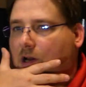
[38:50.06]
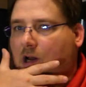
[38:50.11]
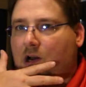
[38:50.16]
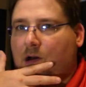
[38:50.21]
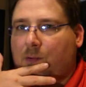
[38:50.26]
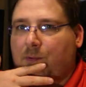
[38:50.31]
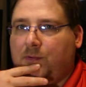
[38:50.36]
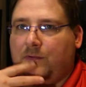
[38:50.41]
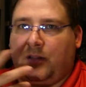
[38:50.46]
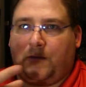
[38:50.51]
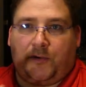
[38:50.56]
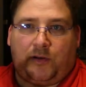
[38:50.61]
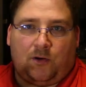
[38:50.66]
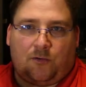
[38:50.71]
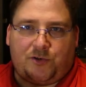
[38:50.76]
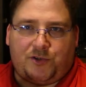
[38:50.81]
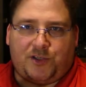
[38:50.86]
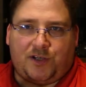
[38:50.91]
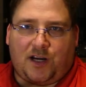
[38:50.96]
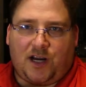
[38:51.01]
Uh, let me know
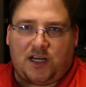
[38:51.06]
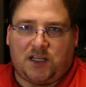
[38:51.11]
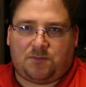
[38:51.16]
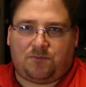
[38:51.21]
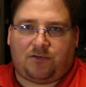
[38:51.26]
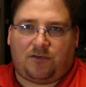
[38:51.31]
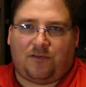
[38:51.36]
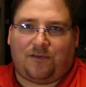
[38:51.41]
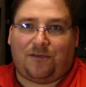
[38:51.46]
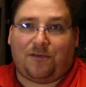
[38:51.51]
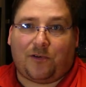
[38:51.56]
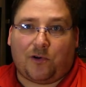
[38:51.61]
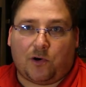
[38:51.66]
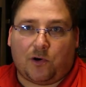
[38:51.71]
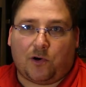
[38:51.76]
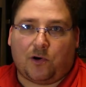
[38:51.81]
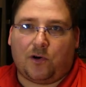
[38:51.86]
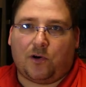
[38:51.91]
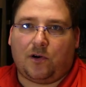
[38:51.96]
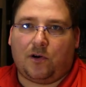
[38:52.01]
what you guys
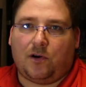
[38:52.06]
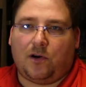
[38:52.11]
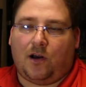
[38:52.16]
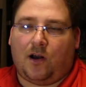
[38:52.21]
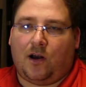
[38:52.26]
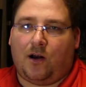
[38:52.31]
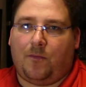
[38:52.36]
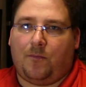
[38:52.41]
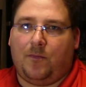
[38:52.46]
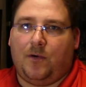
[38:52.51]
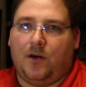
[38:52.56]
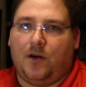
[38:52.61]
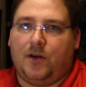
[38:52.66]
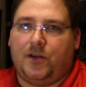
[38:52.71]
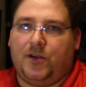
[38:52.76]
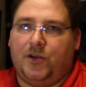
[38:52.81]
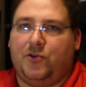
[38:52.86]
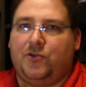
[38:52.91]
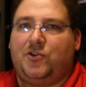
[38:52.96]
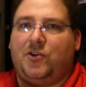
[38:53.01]
prefer. Um,
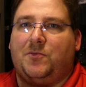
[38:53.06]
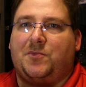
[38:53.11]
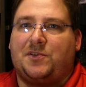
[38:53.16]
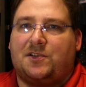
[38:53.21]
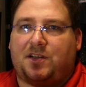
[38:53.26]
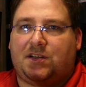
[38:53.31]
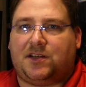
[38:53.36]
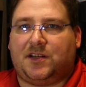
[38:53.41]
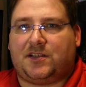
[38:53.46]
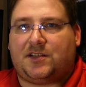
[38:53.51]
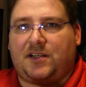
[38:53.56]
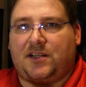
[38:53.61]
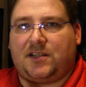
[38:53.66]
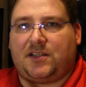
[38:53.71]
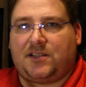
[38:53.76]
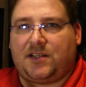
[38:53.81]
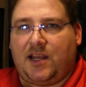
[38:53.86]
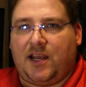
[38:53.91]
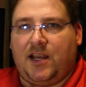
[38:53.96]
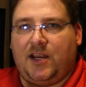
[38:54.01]
YouTube statistics
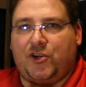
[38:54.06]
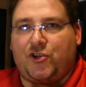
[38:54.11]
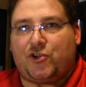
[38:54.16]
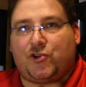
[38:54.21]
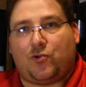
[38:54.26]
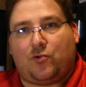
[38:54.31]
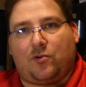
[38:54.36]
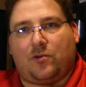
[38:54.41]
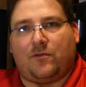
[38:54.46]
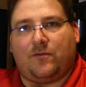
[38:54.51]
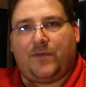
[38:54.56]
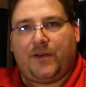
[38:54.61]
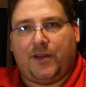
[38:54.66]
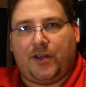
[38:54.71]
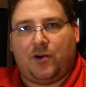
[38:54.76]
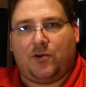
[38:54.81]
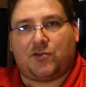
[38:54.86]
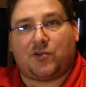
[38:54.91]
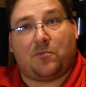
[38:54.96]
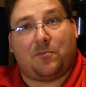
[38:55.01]
say shorter
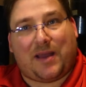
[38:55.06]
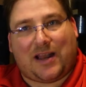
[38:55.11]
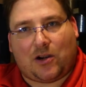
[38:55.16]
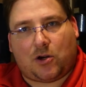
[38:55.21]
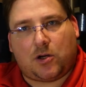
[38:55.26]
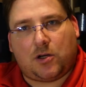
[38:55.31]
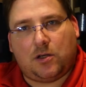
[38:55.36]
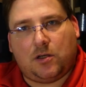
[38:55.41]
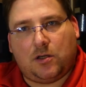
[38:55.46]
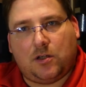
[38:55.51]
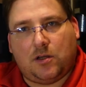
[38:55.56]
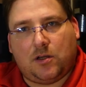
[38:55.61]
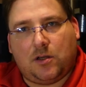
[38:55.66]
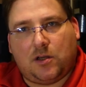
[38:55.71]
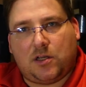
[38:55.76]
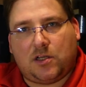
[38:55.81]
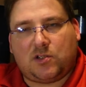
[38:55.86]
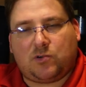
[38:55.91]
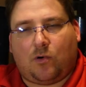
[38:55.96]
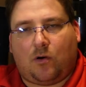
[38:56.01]
videos are better.
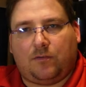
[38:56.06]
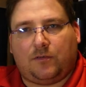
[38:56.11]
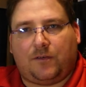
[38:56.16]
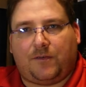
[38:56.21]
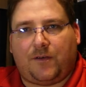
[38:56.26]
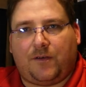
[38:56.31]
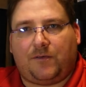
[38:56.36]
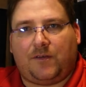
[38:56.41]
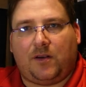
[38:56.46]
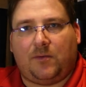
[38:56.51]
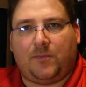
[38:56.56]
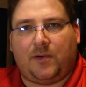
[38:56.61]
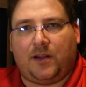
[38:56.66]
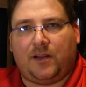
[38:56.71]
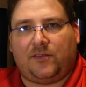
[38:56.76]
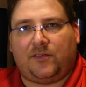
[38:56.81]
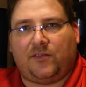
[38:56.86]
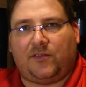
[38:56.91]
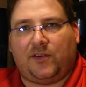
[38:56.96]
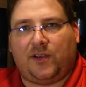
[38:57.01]
12 to 15
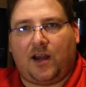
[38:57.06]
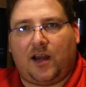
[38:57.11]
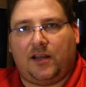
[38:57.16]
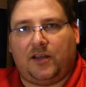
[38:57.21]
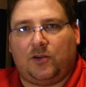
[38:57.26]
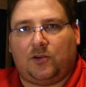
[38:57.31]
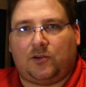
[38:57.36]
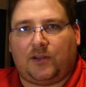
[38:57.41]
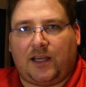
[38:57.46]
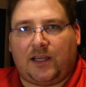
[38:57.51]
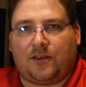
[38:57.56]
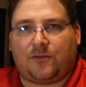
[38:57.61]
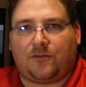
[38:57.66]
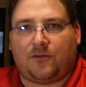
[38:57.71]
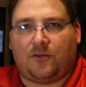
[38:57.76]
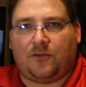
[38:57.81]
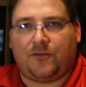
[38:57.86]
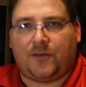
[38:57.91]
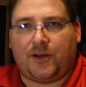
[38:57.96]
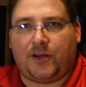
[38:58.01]
minutes is the ideal length
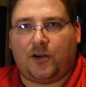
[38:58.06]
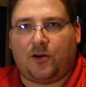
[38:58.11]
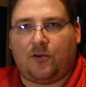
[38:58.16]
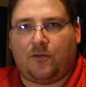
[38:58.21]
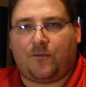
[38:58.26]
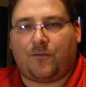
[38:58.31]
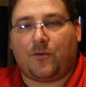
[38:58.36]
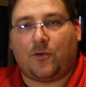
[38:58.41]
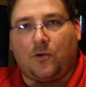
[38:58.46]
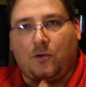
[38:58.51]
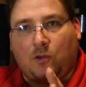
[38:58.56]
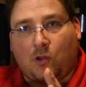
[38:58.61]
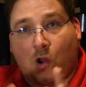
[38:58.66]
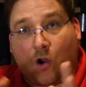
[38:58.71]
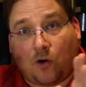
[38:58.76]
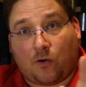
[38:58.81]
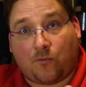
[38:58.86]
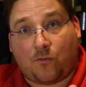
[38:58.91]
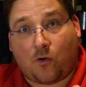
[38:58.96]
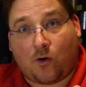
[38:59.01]
for a video for
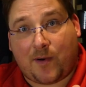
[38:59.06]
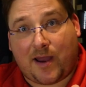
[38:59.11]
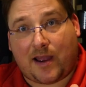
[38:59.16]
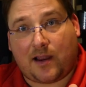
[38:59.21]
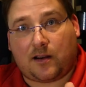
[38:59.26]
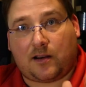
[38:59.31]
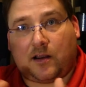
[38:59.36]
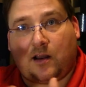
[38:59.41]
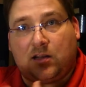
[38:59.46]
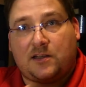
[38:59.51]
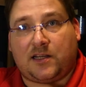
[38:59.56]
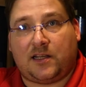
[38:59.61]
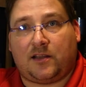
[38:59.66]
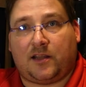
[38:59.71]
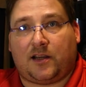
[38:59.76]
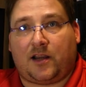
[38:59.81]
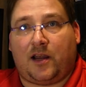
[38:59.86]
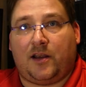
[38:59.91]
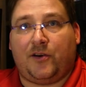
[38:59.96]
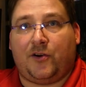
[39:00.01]
long format content
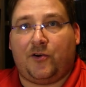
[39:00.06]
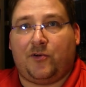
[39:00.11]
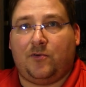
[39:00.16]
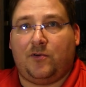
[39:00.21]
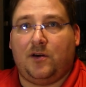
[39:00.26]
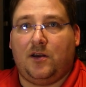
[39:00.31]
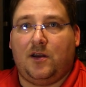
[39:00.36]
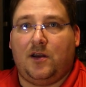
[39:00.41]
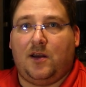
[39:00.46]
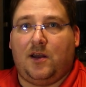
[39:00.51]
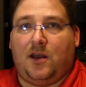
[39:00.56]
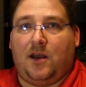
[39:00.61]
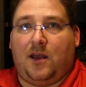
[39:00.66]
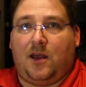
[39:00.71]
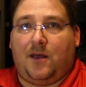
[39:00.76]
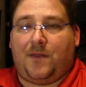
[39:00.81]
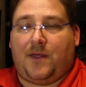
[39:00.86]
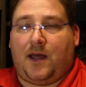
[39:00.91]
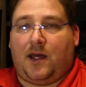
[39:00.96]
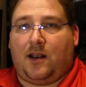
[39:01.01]
like I do.
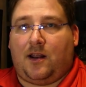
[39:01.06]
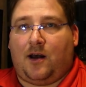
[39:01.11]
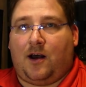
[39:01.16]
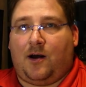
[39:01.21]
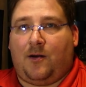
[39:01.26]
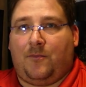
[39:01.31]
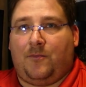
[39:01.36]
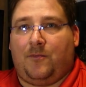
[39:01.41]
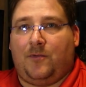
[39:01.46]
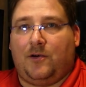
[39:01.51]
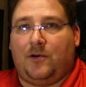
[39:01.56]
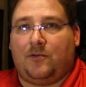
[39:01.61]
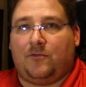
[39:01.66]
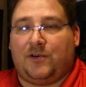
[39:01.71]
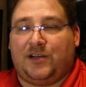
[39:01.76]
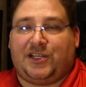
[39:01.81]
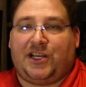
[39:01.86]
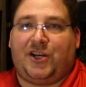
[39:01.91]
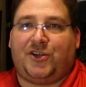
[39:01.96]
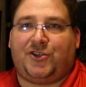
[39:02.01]
That um,
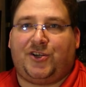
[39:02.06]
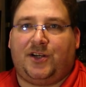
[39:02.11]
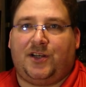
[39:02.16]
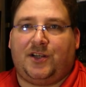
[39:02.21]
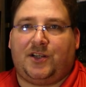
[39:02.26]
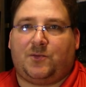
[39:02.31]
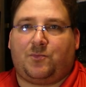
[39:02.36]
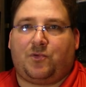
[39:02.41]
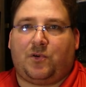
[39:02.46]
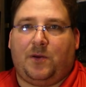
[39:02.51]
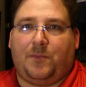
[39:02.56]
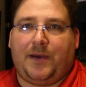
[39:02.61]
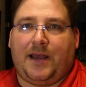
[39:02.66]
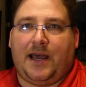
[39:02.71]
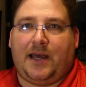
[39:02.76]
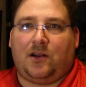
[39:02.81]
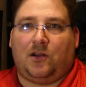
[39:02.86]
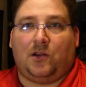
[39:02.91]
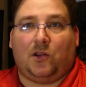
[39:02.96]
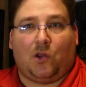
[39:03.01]
retention is pretty
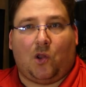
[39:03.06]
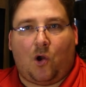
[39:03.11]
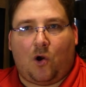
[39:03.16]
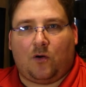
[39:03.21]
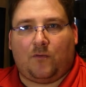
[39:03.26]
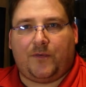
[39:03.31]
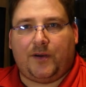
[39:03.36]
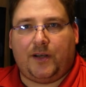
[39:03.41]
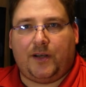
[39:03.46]
bad on long